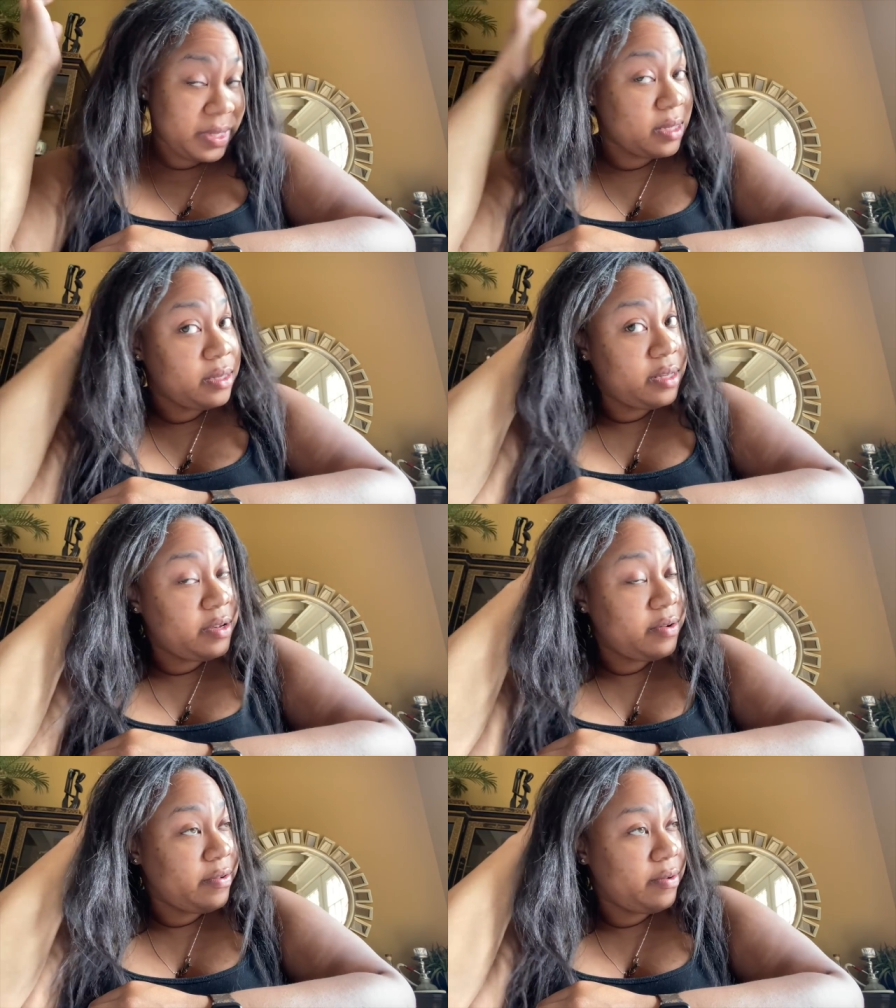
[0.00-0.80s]

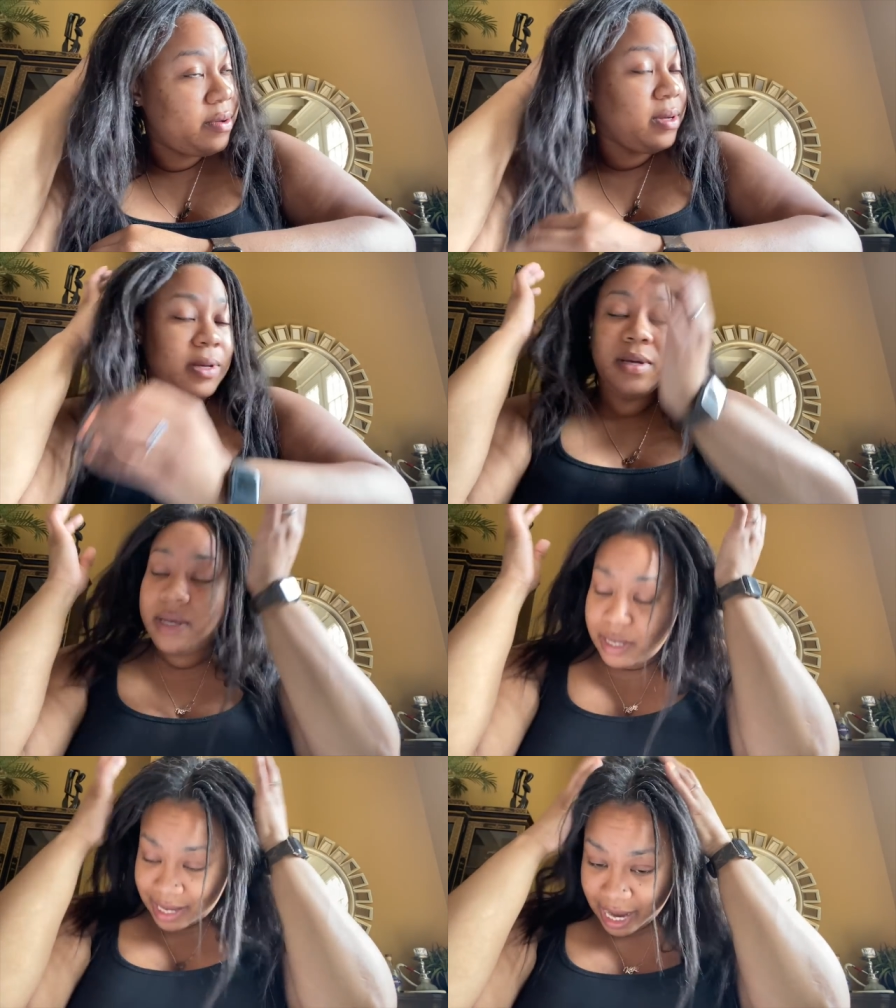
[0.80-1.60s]
Still
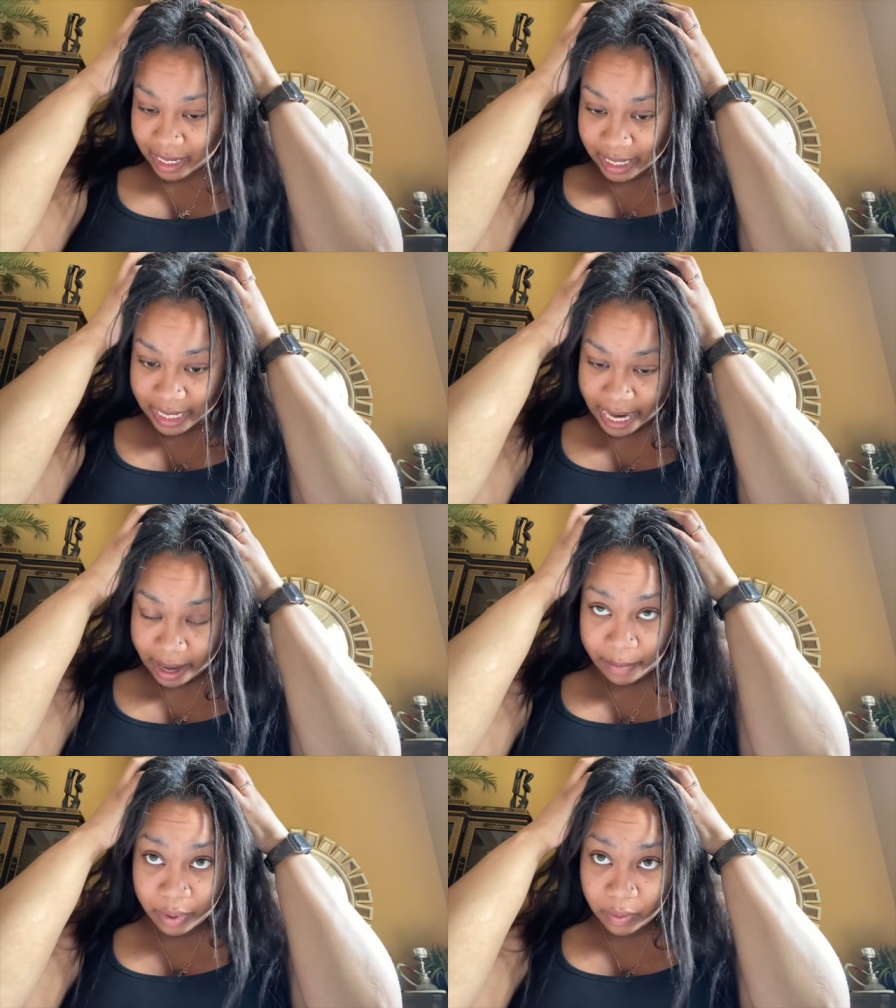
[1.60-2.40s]
kind of
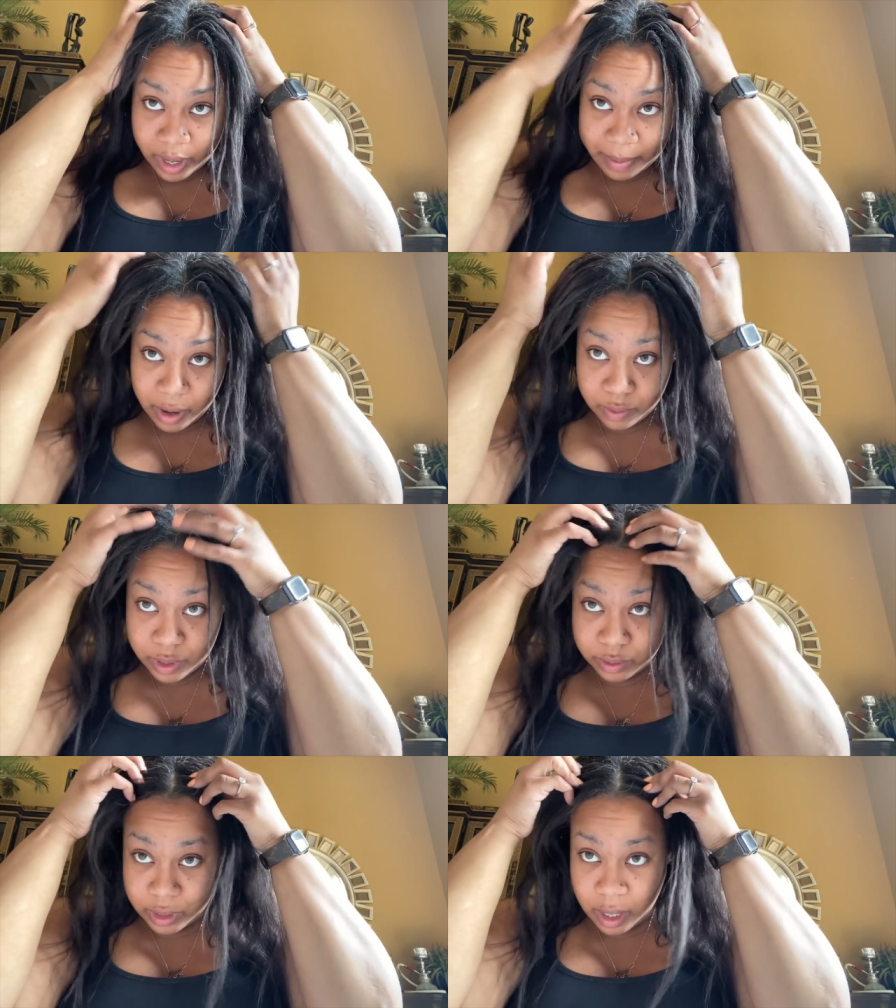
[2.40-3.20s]
damp where my
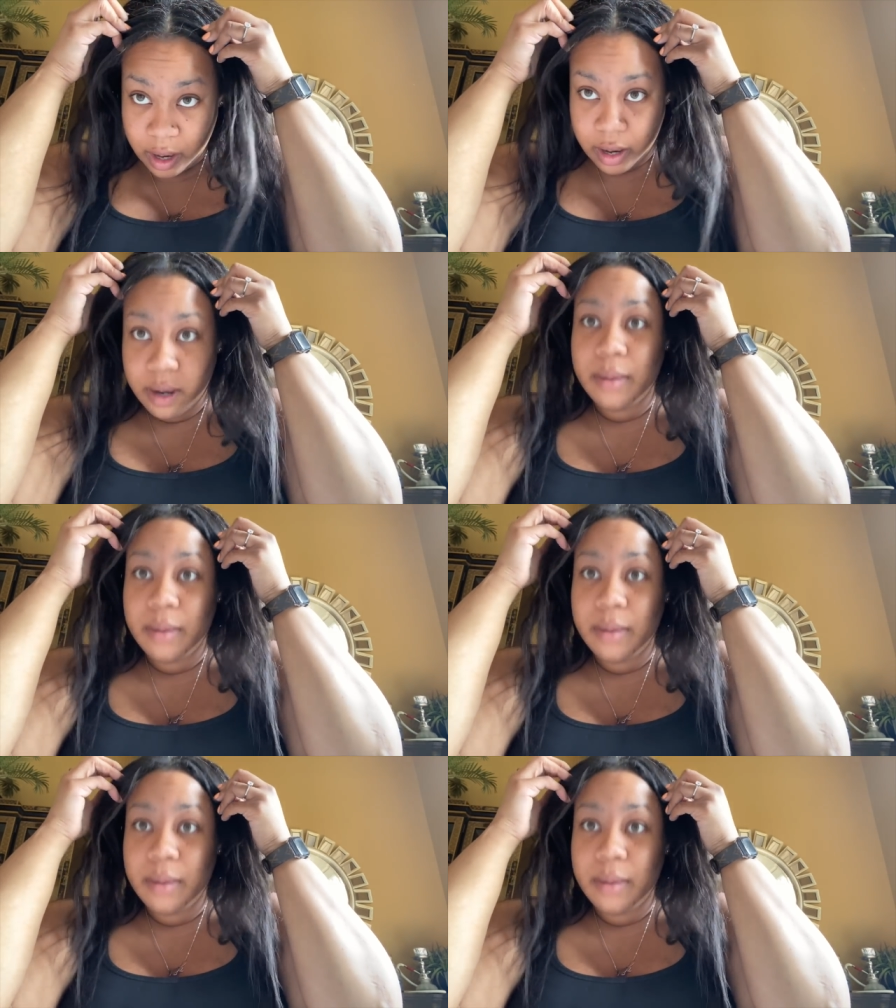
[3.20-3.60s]
roots are,